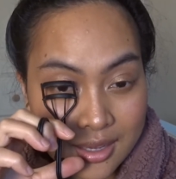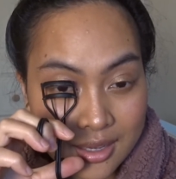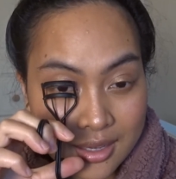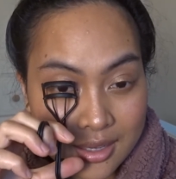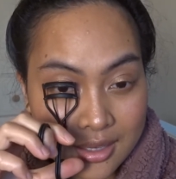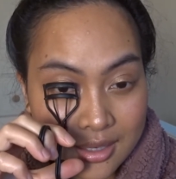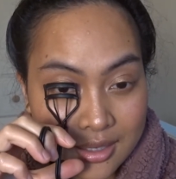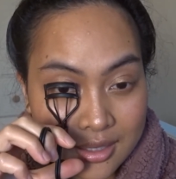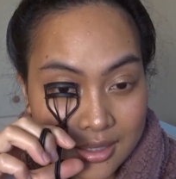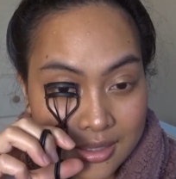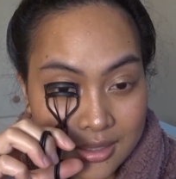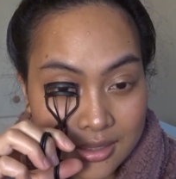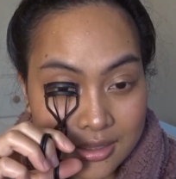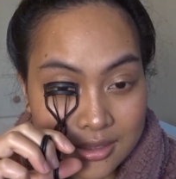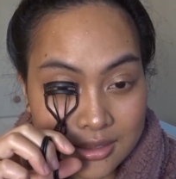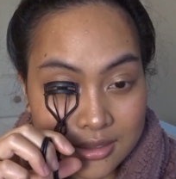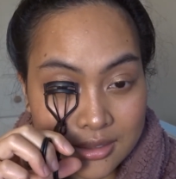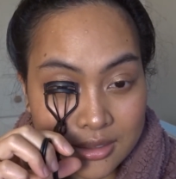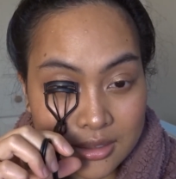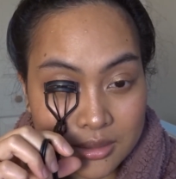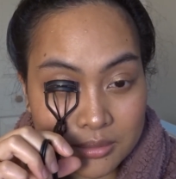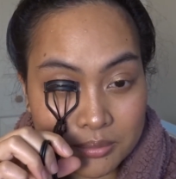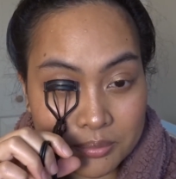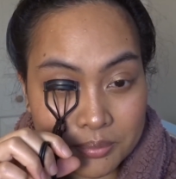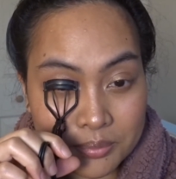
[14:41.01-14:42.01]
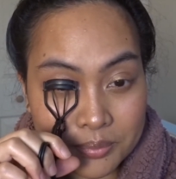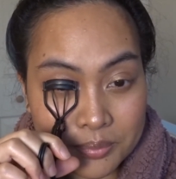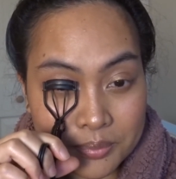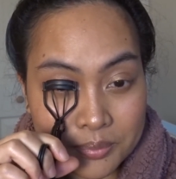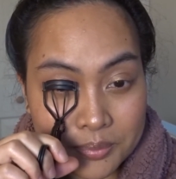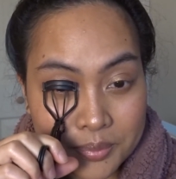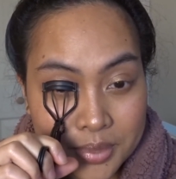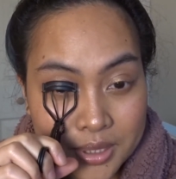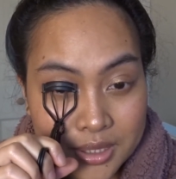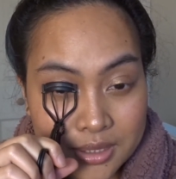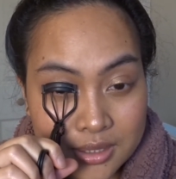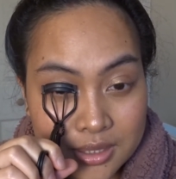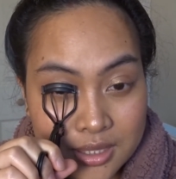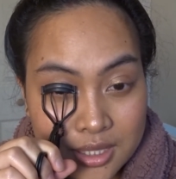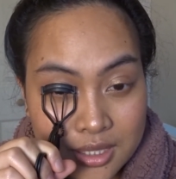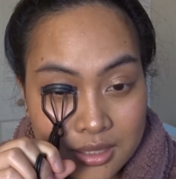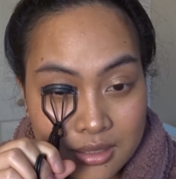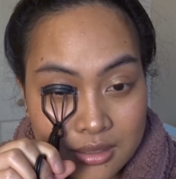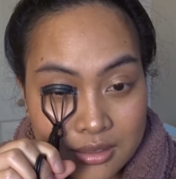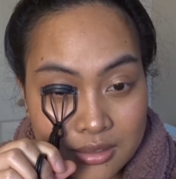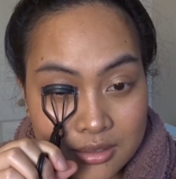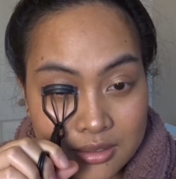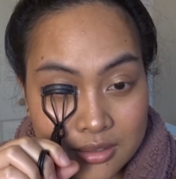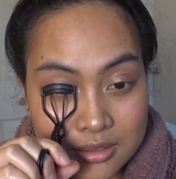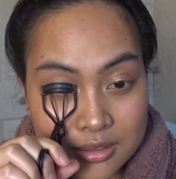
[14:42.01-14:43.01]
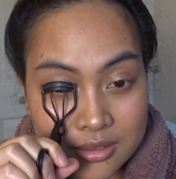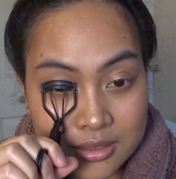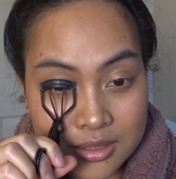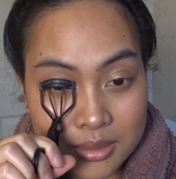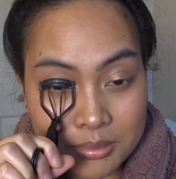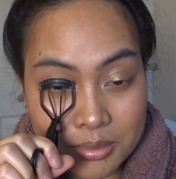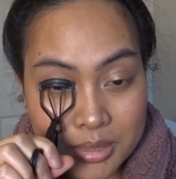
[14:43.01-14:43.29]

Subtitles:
and putting on a